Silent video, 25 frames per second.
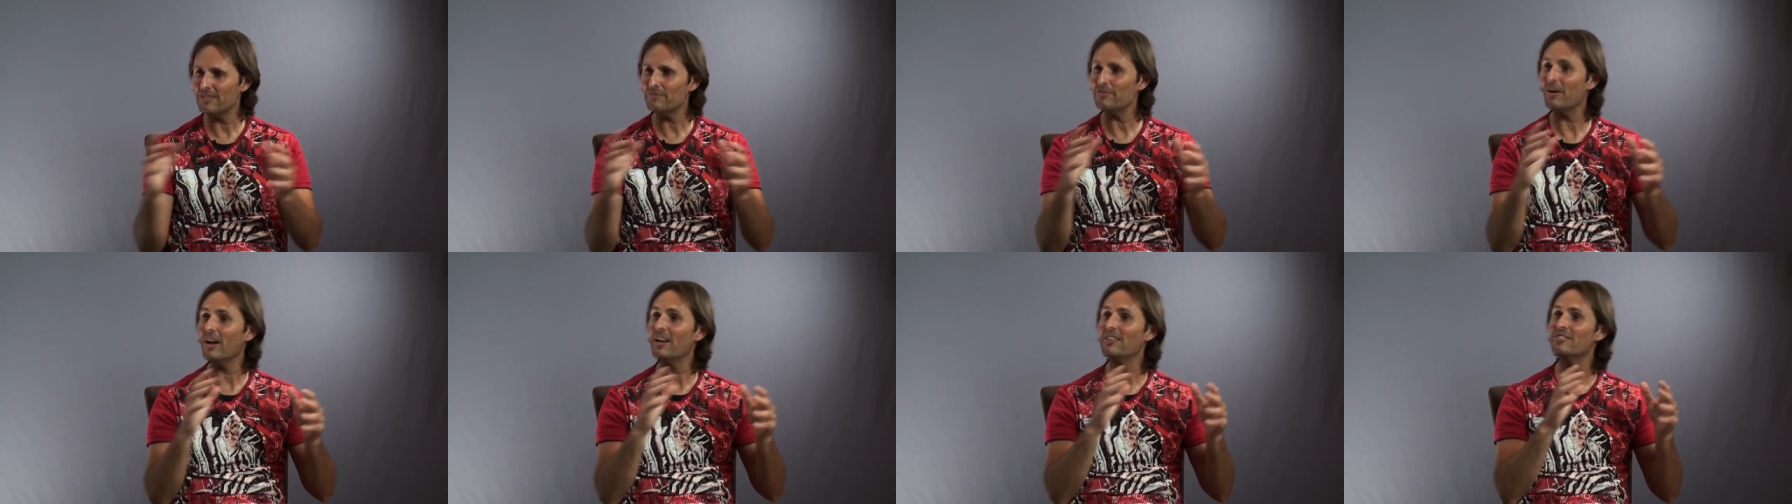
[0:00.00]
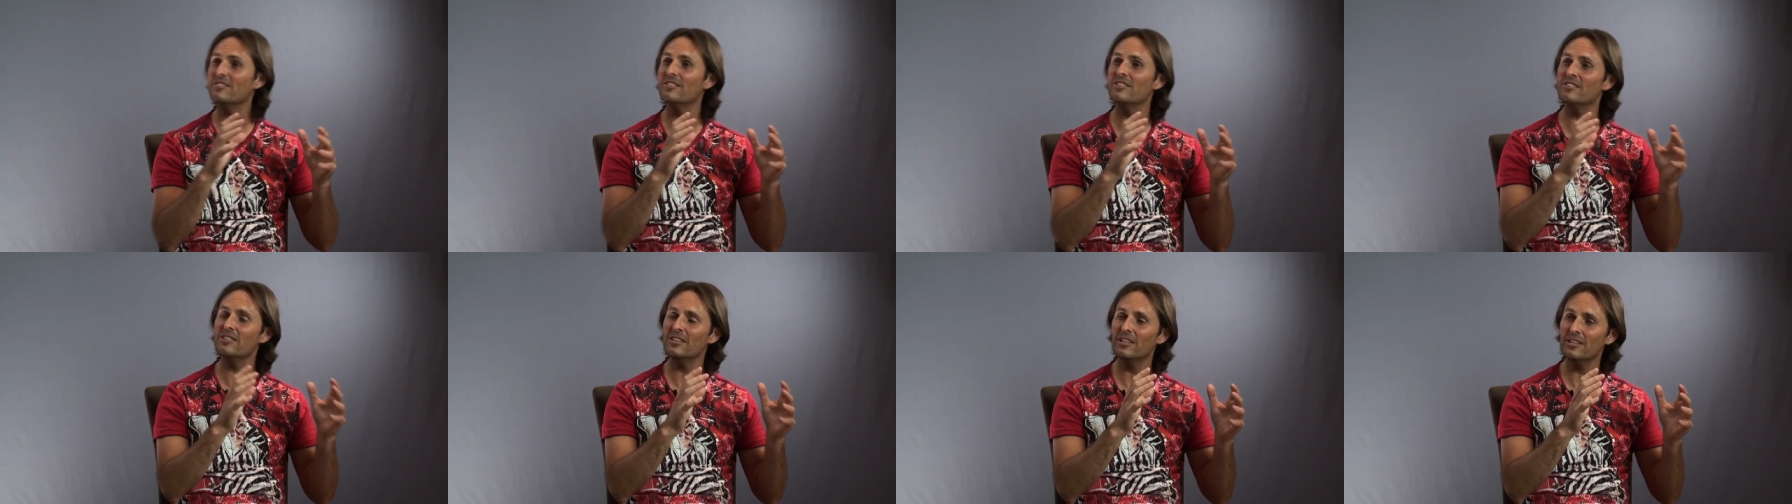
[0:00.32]
If I,
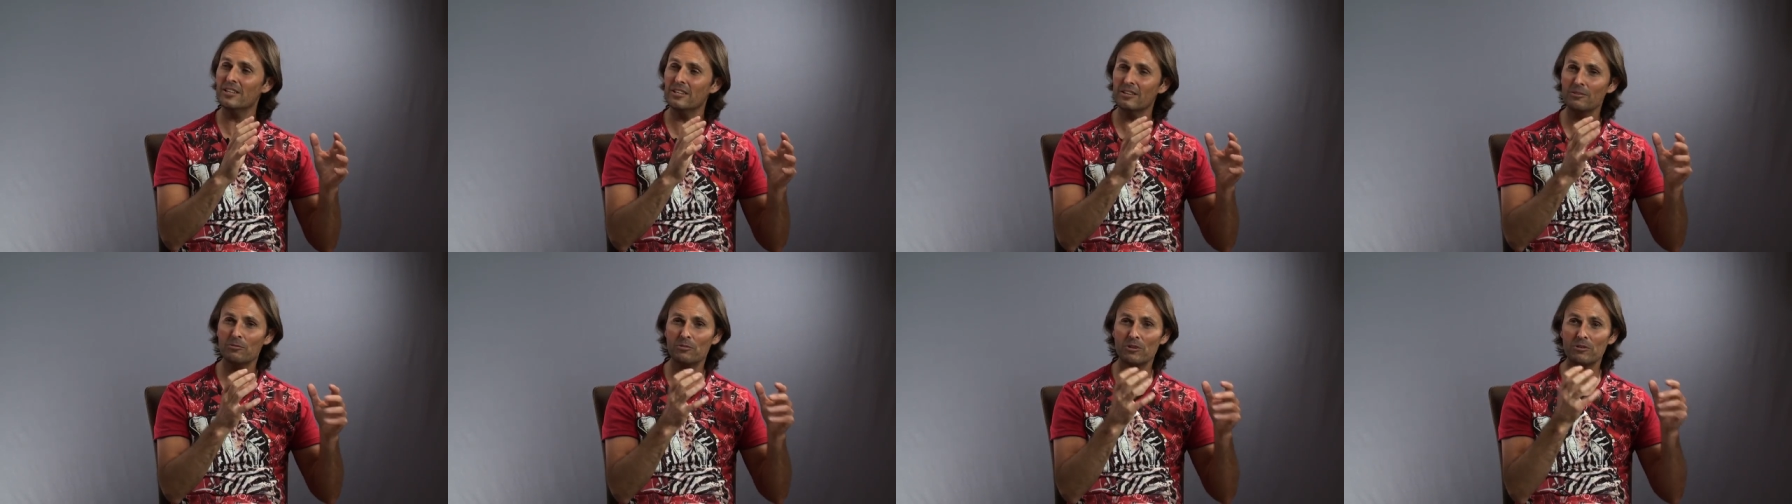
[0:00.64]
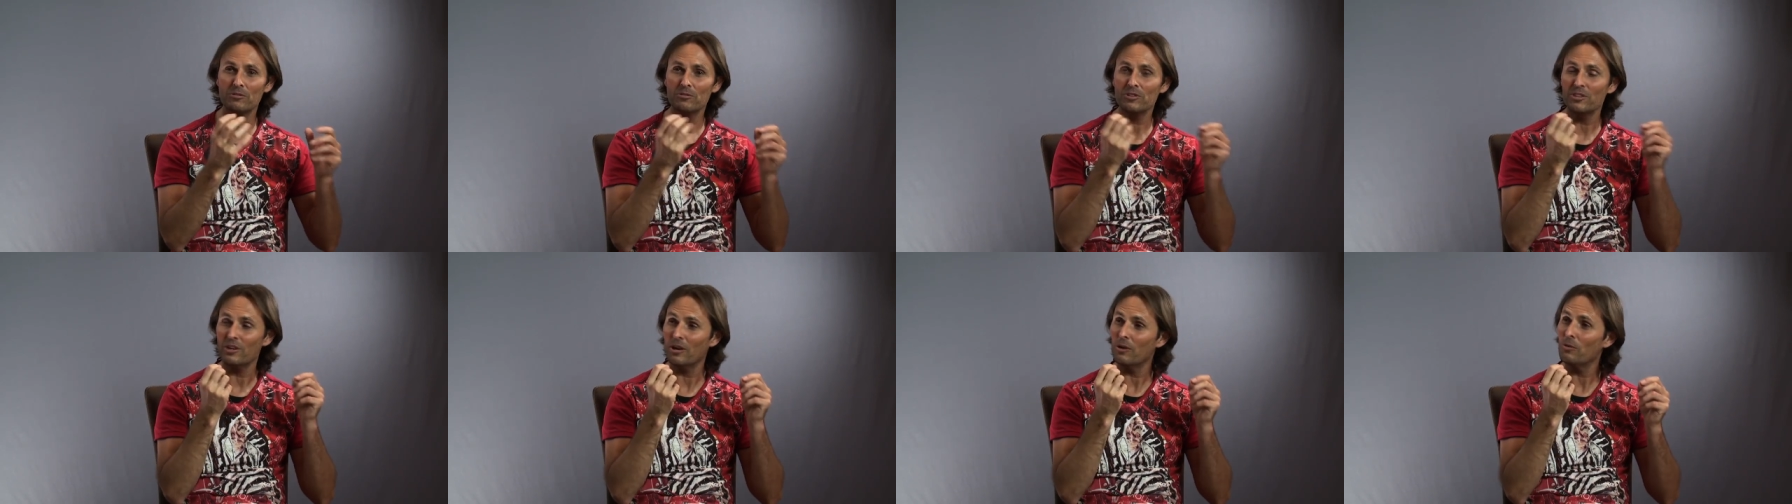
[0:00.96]
you
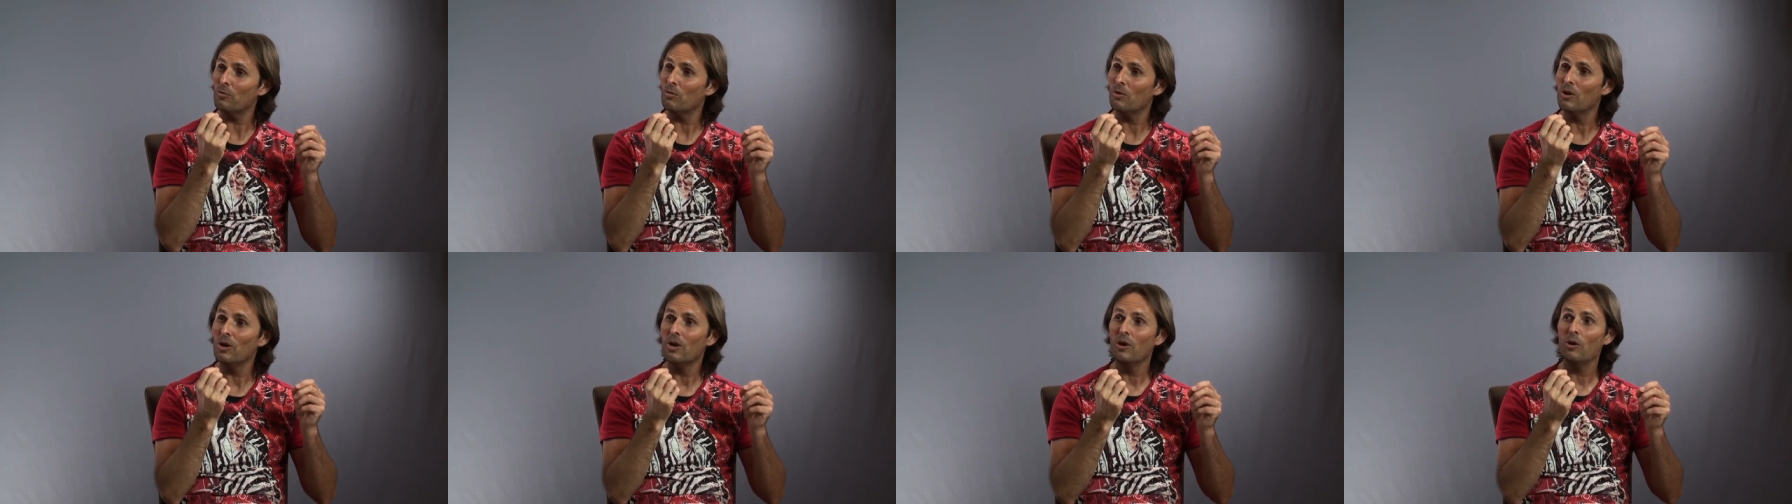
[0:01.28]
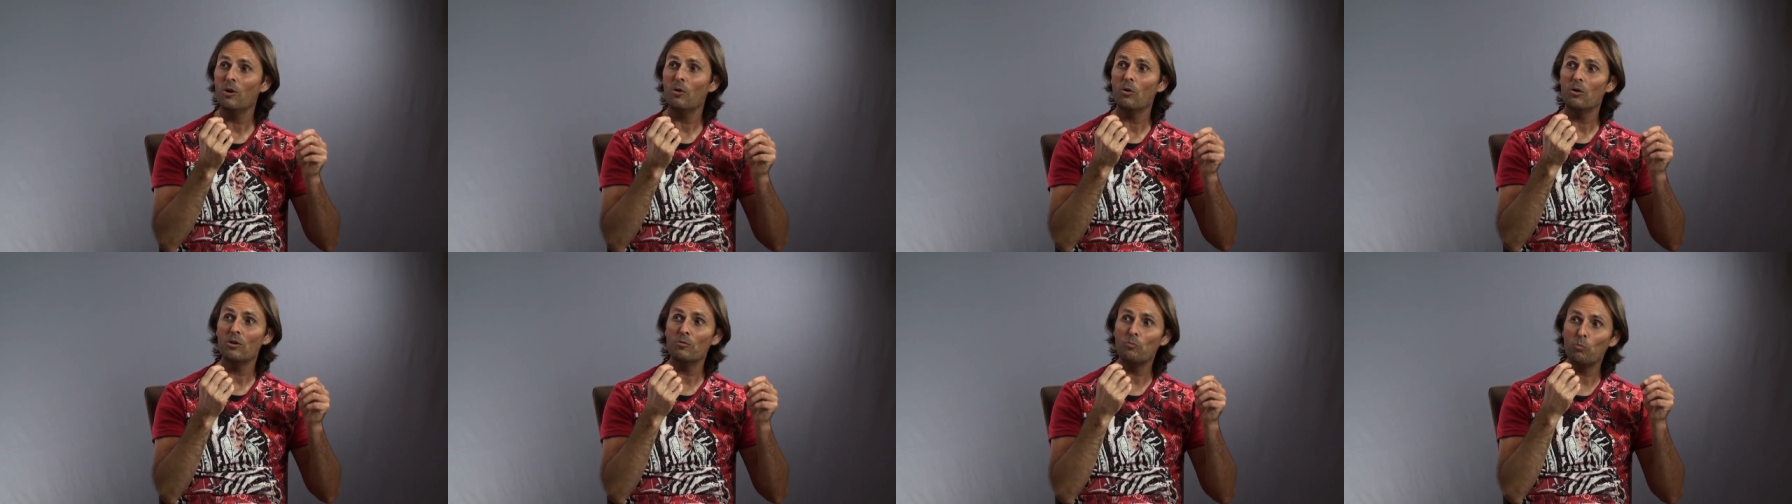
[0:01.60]
know,
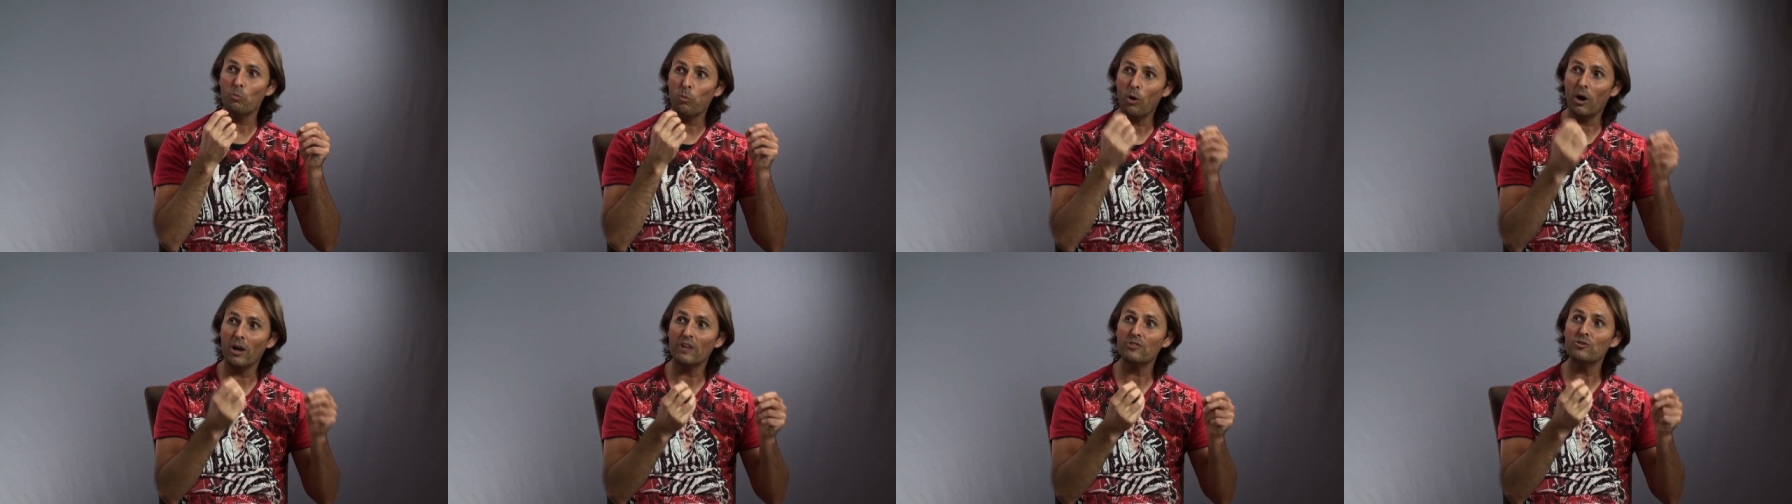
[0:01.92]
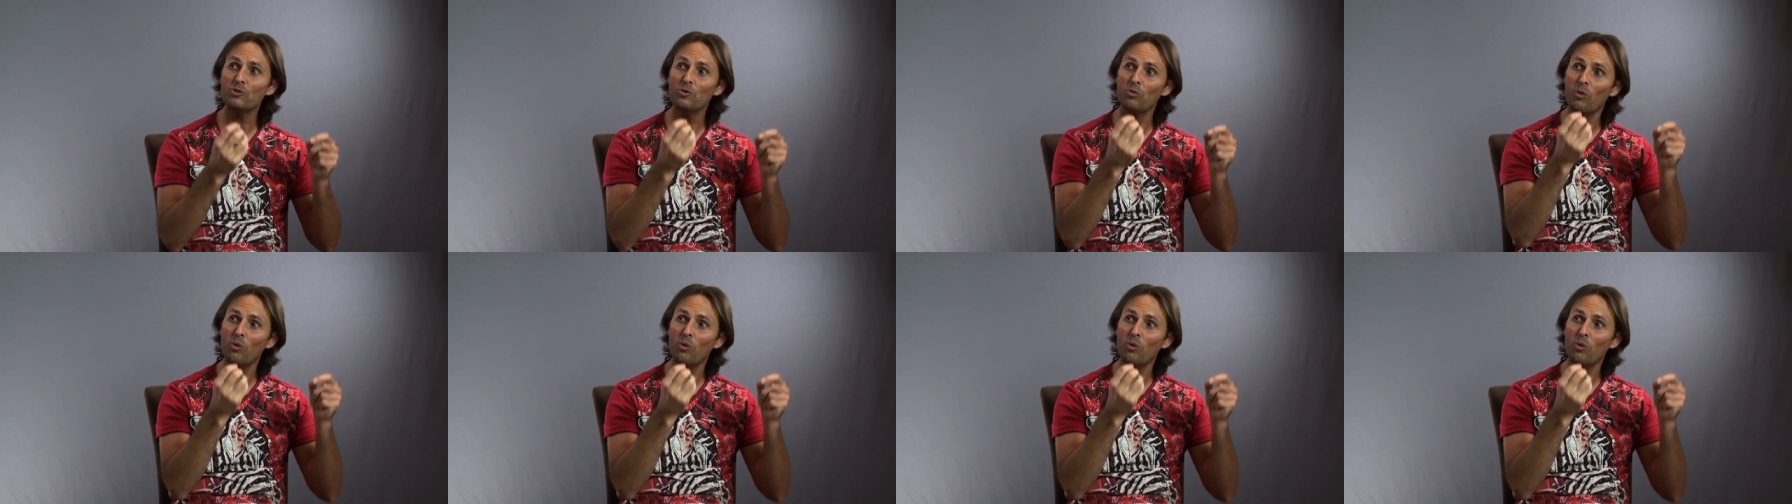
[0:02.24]
what